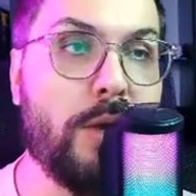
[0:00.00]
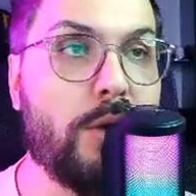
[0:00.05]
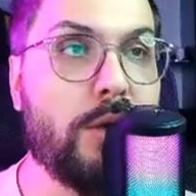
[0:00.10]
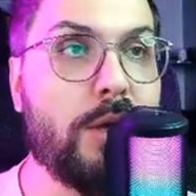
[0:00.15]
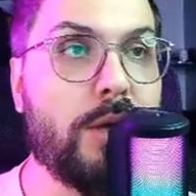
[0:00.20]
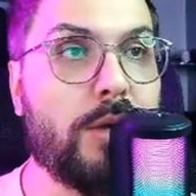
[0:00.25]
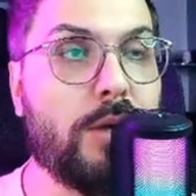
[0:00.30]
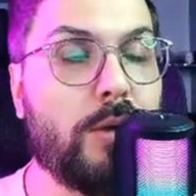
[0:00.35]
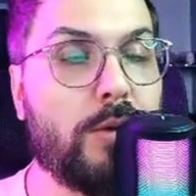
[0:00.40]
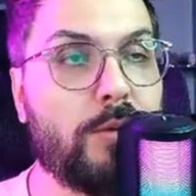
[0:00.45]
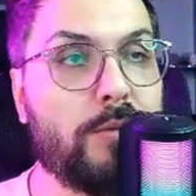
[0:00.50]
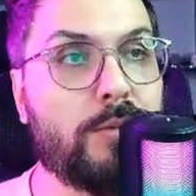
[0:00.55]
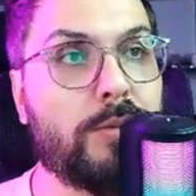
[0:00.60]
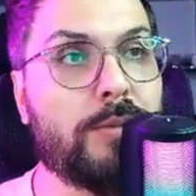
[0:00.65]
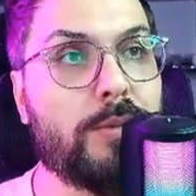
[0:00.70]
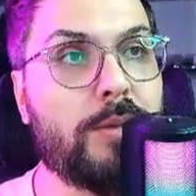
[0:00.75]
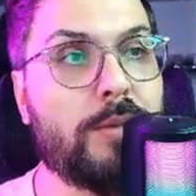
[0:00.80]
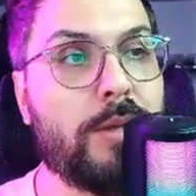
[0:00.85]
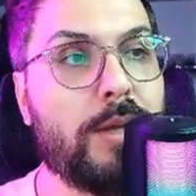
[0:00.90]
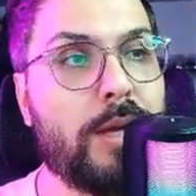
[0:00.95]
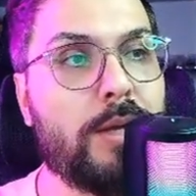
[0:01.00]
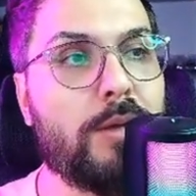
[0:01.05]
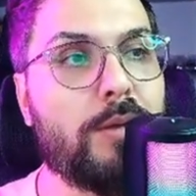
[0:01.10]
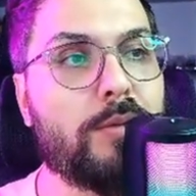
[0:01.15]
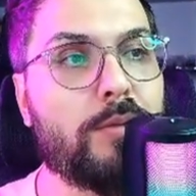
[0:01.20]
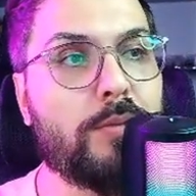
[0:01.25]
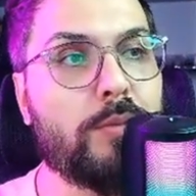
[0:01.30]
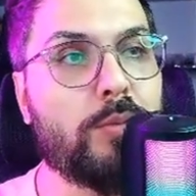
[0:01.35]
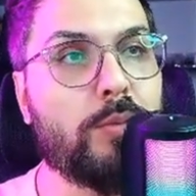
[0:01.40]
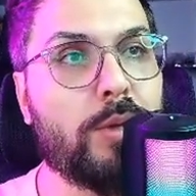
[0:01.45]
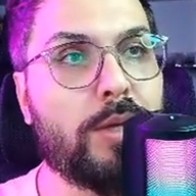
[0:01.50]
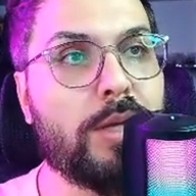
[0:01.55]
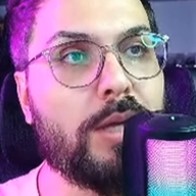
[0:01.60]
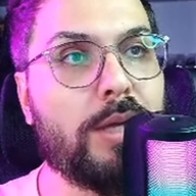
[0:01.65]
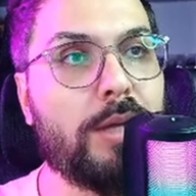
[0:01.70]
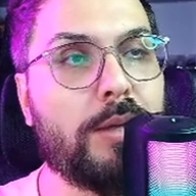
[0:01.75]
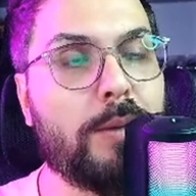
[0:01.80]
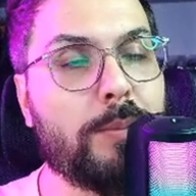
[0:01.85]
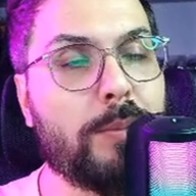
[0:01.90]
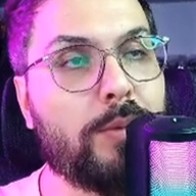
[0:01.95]
here. Then we
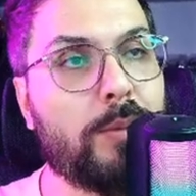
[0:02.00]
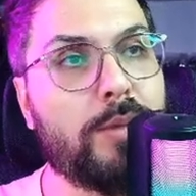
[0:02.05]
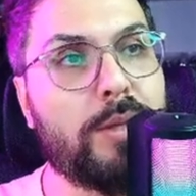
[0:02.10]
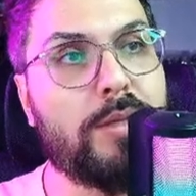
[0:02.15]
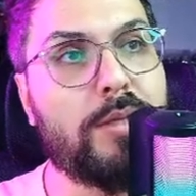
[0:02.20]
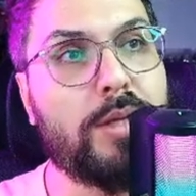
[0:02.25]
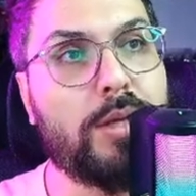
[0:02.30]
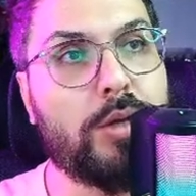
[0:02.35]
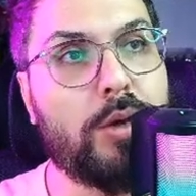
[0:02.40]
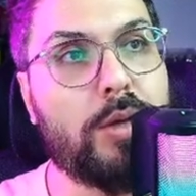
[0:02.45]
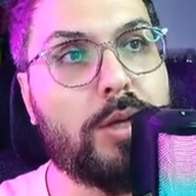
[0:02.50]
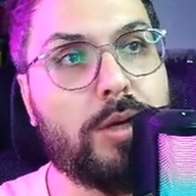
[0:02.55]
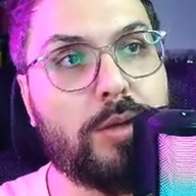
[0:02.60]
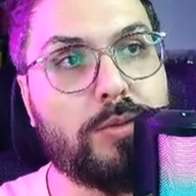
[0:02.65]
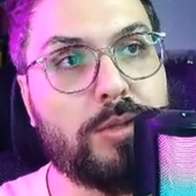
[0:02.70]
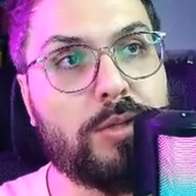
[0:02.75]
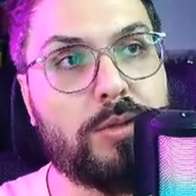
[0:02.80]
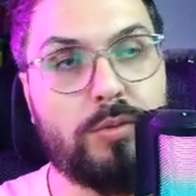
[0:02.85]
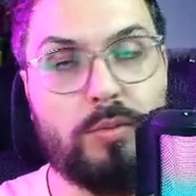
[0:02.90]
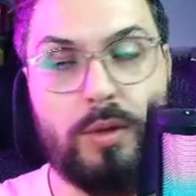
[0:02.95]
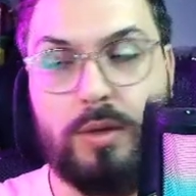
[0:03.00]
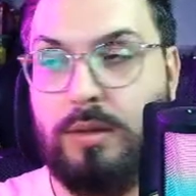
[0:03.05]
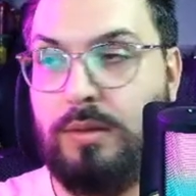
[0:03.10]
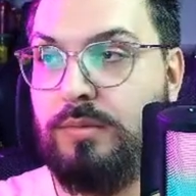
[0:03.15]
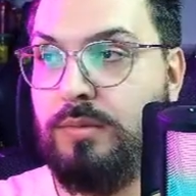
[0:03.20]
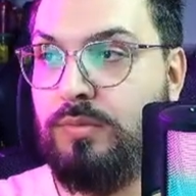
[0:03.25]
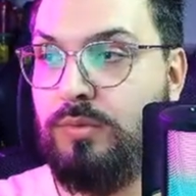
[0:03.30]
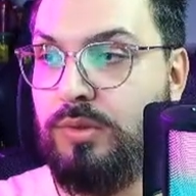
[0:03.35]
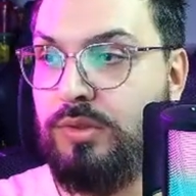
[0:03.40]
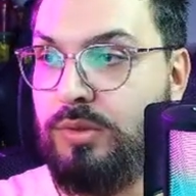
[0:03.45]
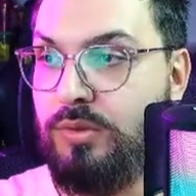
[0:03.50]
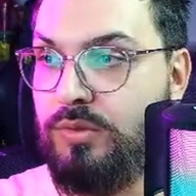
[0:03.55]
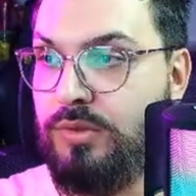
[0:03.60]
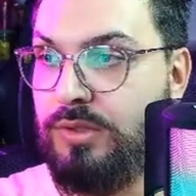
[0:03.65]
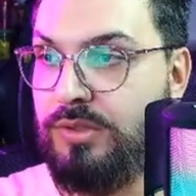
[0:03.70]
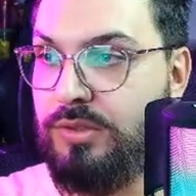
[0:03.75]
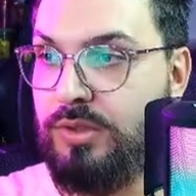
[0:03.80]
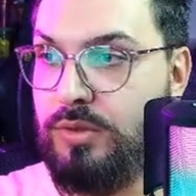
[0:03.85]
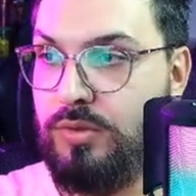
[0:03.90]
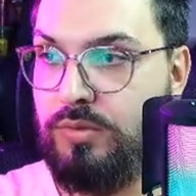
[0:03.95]
can implement the logout as well. We'll do it
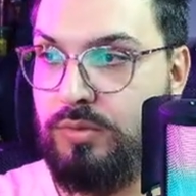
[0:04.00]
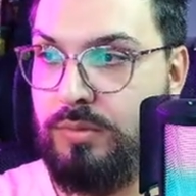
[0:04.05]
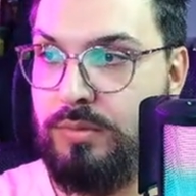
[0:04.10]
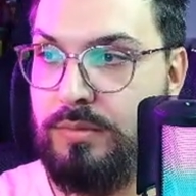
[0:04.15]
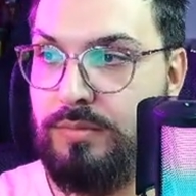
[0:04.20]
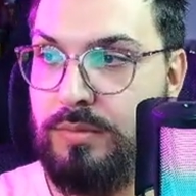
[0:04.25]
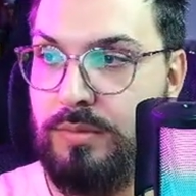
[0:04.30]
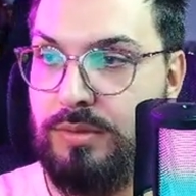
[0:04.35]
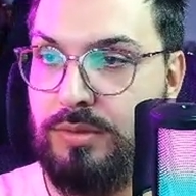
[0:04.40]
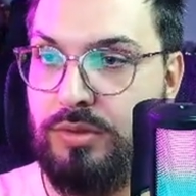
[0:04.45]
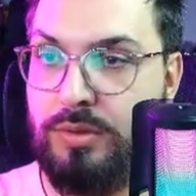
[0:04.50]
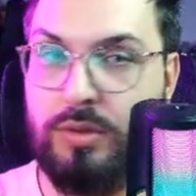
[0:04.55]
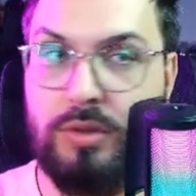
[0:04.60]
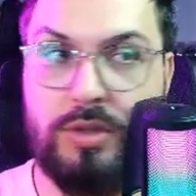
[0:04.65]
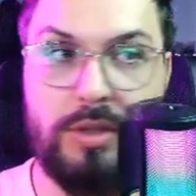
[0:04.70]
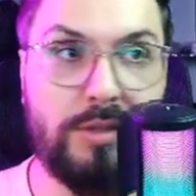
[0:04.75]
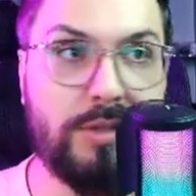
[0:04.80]
too, so you can